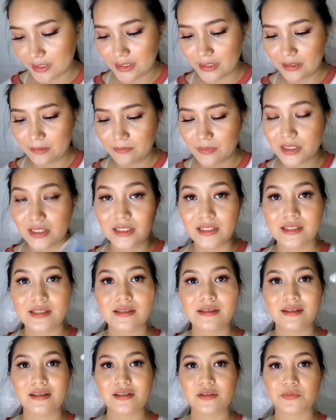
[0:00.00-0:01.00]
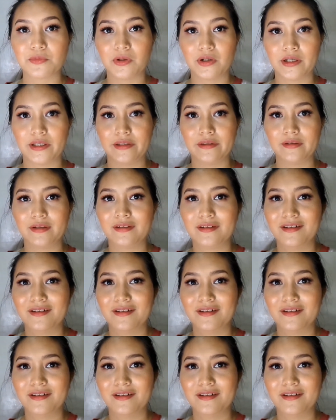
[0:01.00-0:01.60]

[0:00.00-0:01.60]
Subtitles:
times is this one.